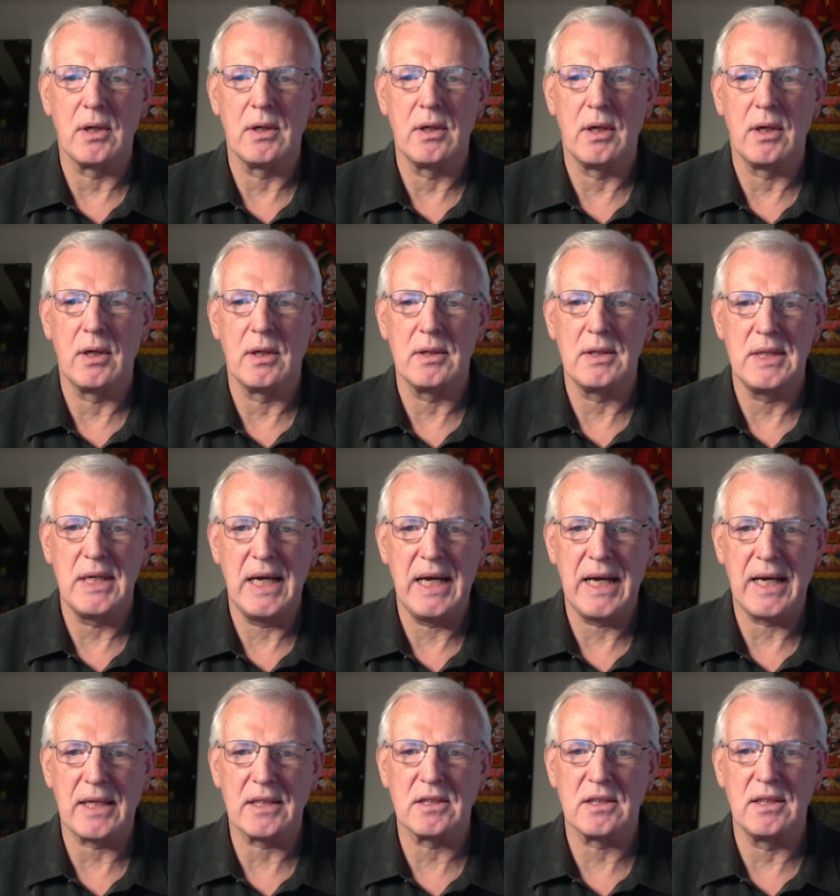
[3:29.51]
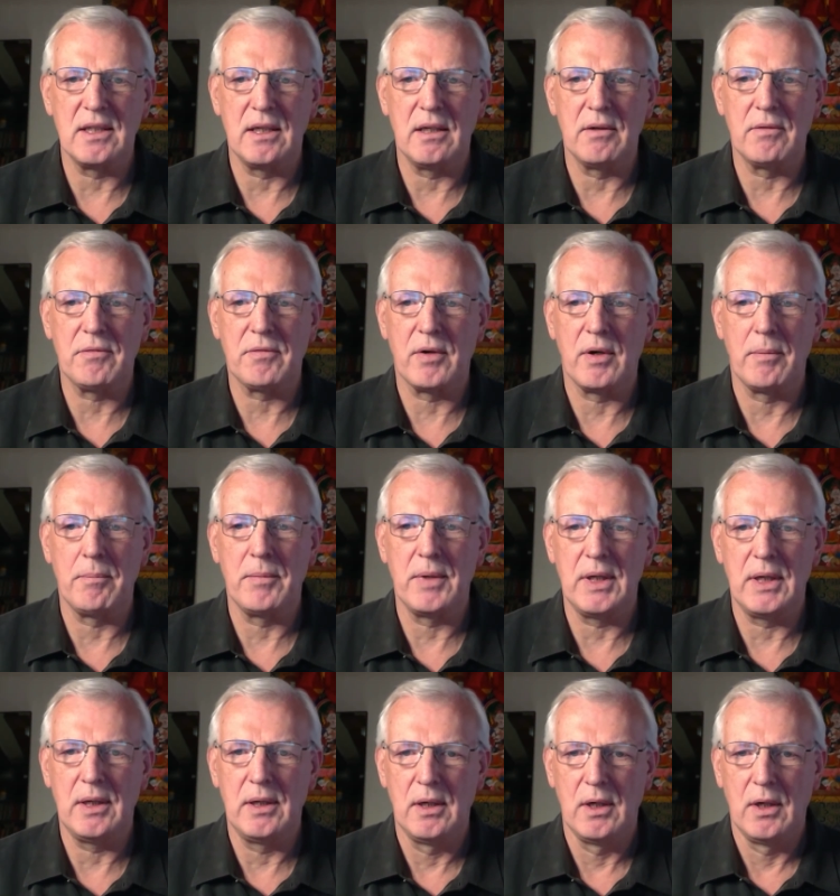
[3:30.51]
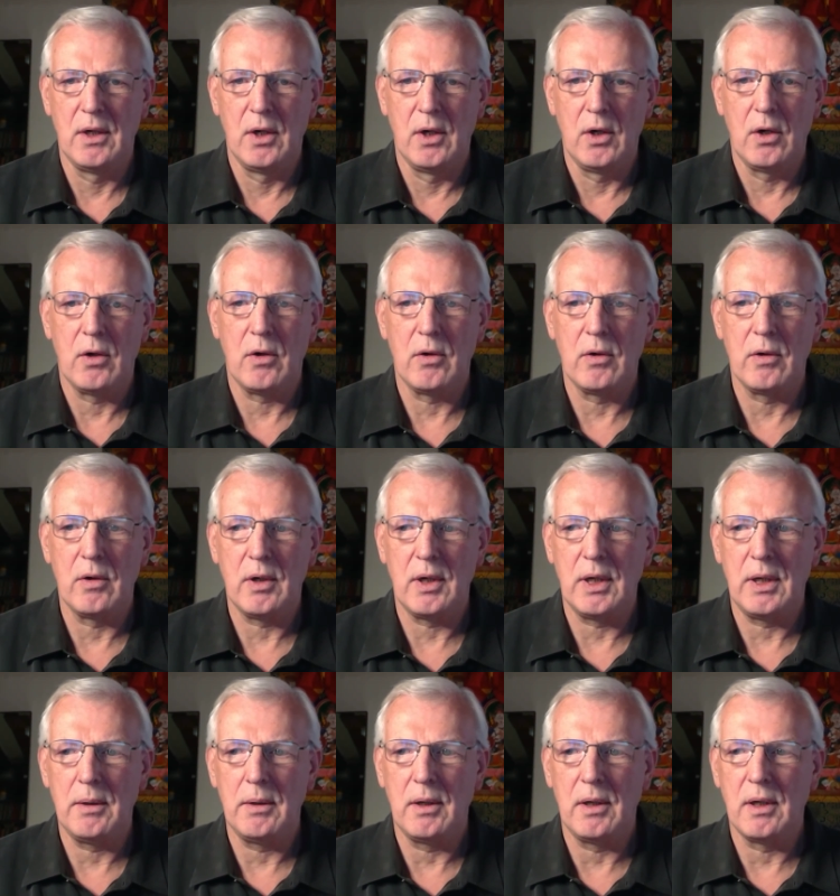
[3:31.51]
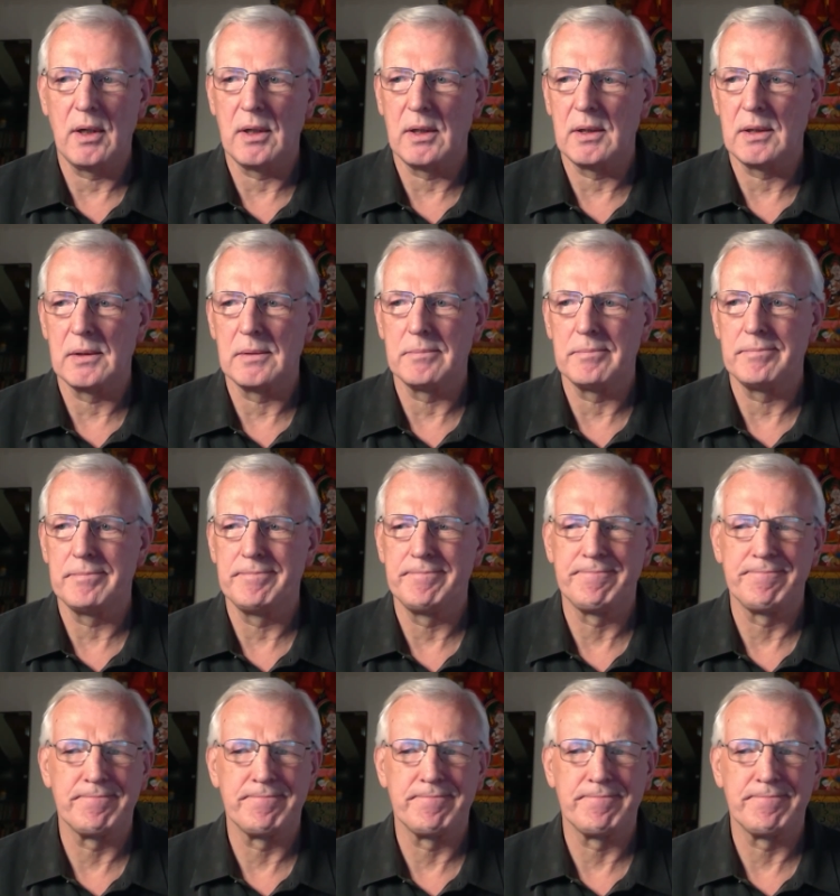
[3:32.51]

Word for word: uh, text uh, from the early um,